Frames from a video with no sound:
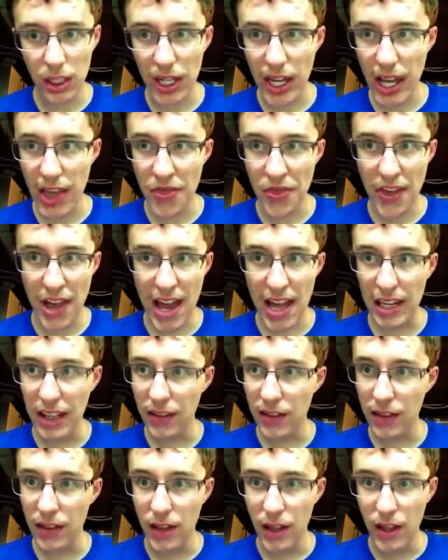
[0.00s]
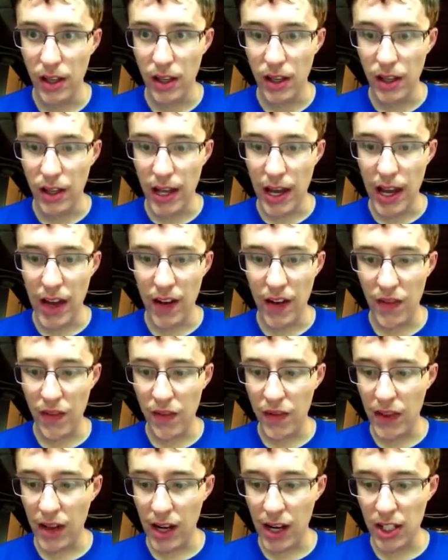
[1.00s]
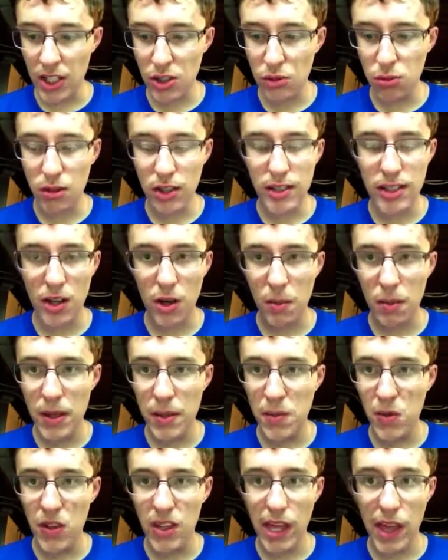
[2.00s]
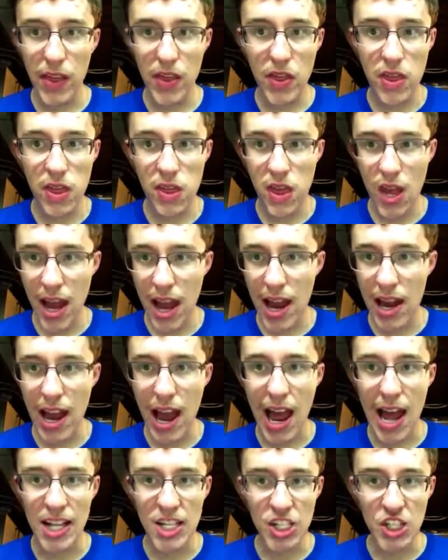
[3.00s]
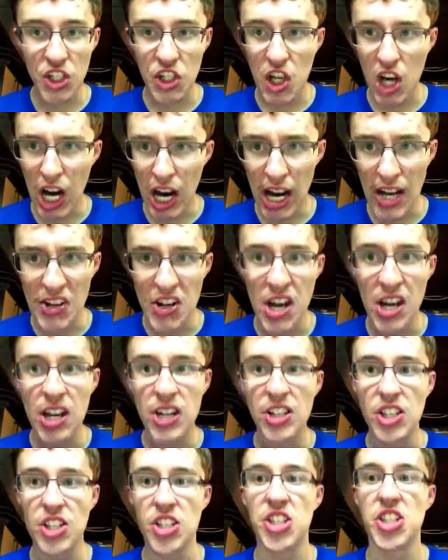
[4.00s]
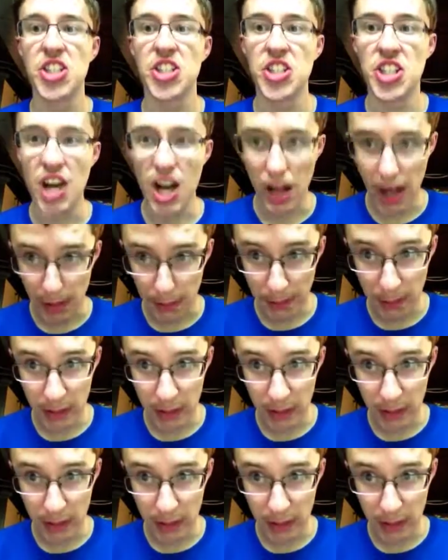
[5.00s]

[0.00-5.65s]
And I just want to tell people that has got to stop.